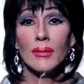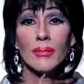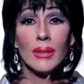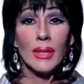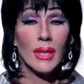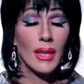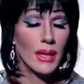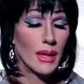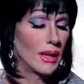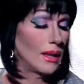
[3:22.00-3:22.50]

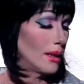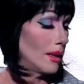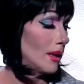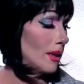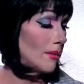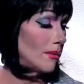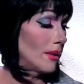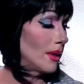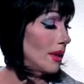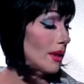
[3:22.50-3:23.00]
me,
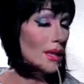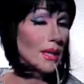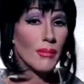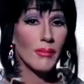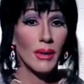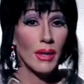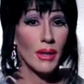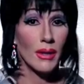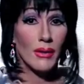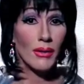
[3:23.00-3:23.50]
let me get
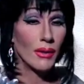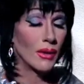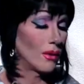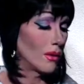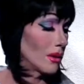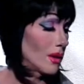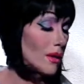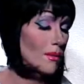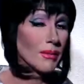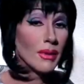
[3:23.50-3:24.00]
my other
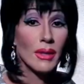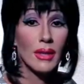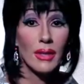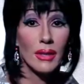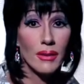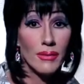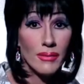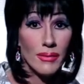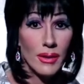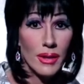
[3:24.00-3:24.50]
notes. I'm a
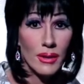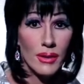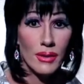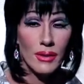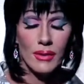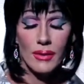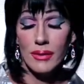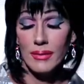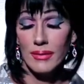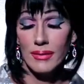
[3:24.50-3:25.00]
little
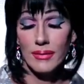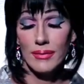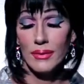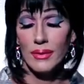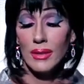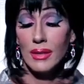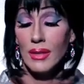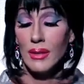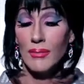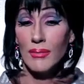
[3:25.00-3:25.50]
flustered
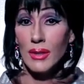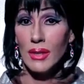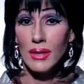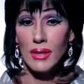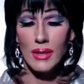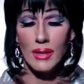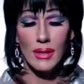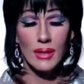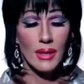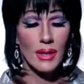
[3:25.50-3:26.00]
for some
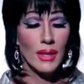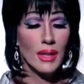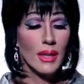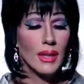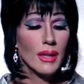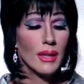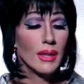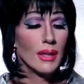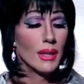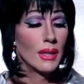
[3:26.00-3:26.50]
reason tonight.
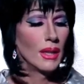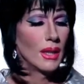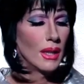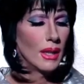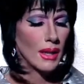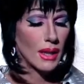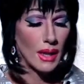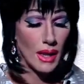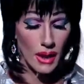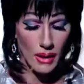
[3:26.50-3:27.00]
I
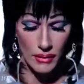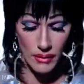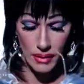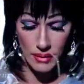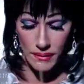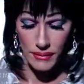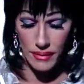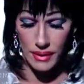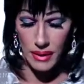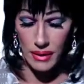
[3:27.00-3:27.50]
can't
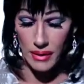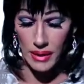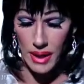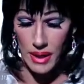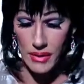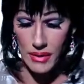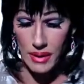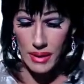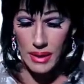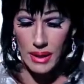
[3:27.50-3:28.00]
quite figure it
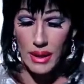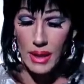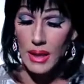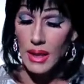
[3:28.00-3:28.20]
out.